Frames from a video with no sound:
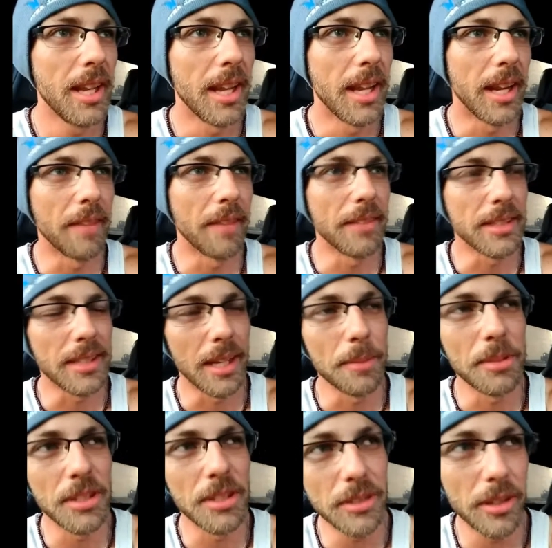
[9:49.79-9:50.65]
And every
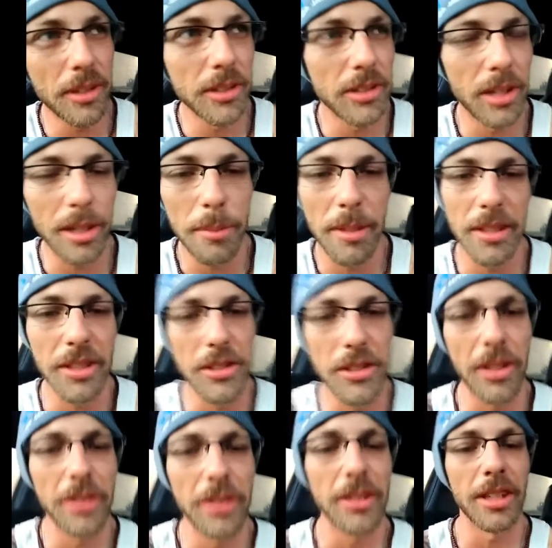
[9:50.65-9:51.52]
time she started talking about the
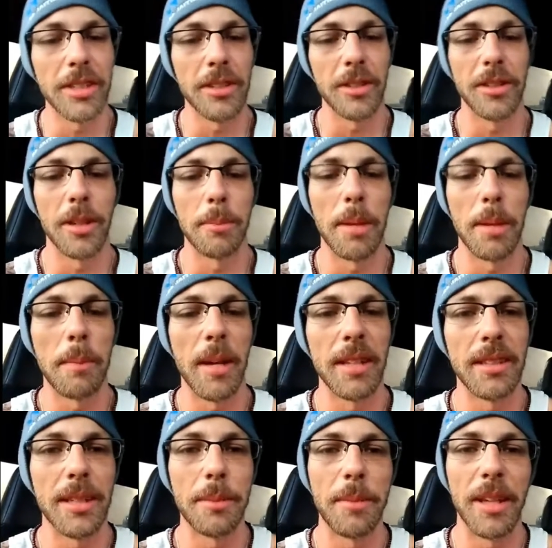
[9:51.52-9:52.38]
church, I started talking about
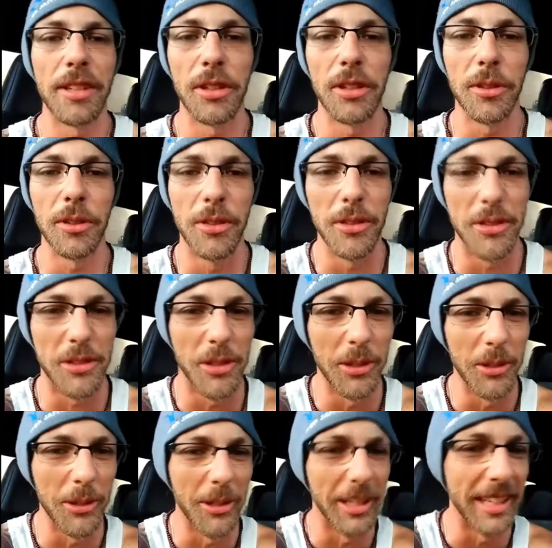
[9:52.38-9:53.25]
my teammate children's
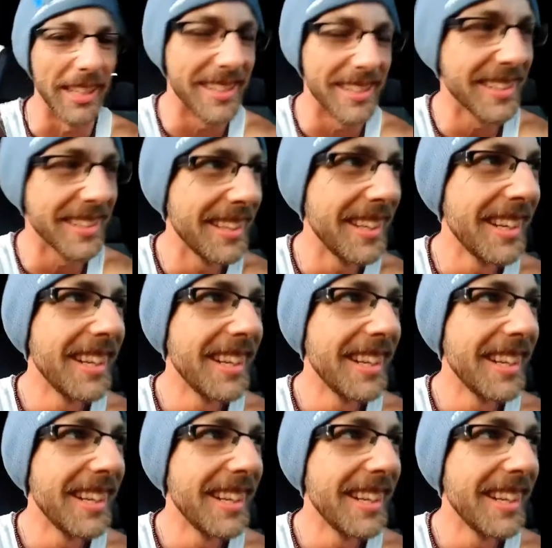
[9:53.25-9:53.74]
stories.